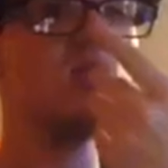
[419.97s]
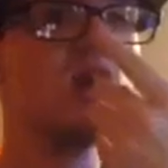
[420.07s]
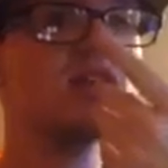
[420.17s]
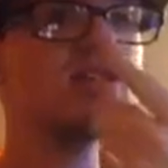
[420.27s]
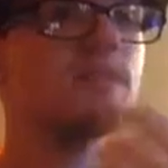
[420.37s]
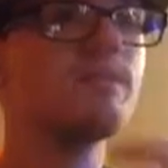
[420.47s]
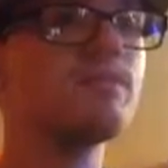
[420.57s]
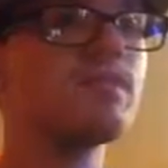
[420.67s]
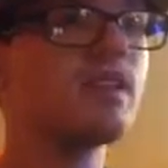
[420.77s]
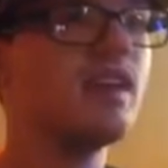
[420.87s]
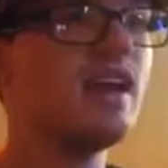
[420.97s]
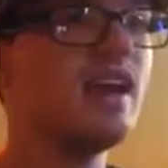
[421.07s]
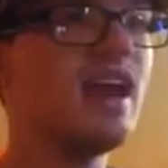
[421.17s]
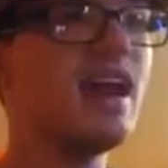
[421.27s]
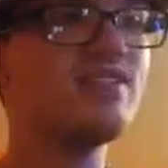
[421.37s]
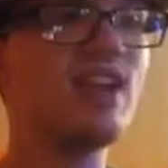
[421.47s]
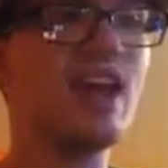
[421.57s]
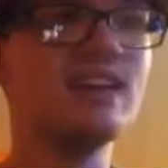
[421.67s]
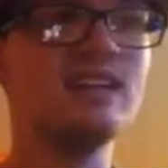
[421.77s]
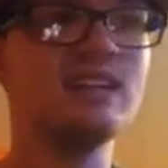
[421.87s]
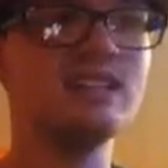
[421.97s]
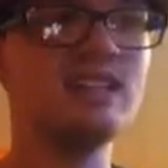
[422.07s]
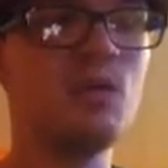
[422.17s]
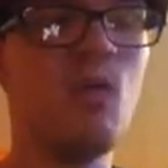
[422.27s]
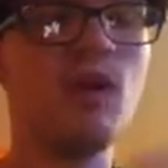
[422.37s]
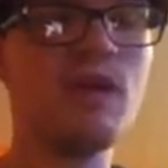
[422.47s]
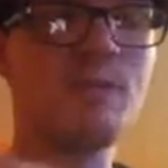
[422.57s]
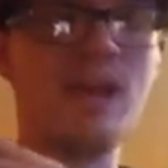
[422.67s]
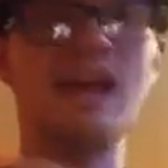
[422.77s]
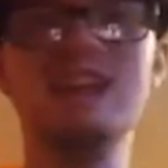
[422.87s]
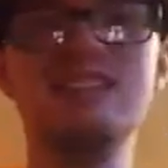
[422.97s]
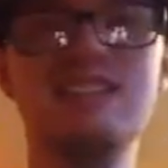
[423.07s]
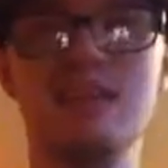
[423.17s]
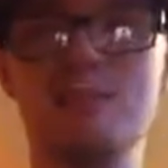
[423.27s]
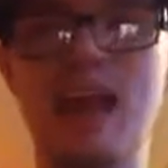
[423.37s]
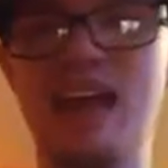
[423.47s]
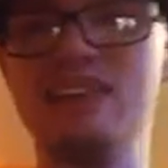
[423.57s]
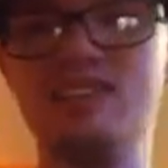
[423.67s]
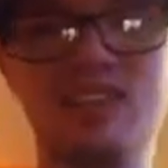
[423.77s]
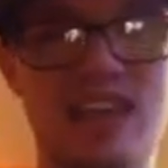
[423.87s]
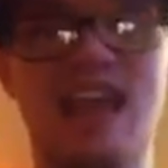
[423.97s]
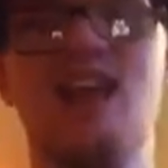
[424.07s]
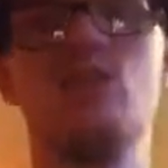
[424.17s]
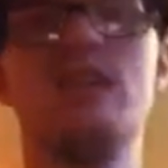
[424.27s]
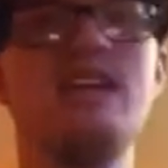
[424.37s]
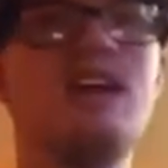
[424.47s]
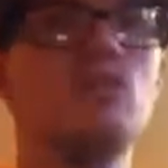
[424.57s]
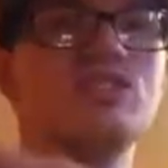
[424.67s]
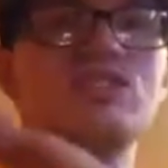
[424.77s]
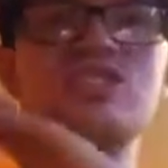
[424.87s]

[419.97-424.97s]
watch. And Wally pants Gary. It was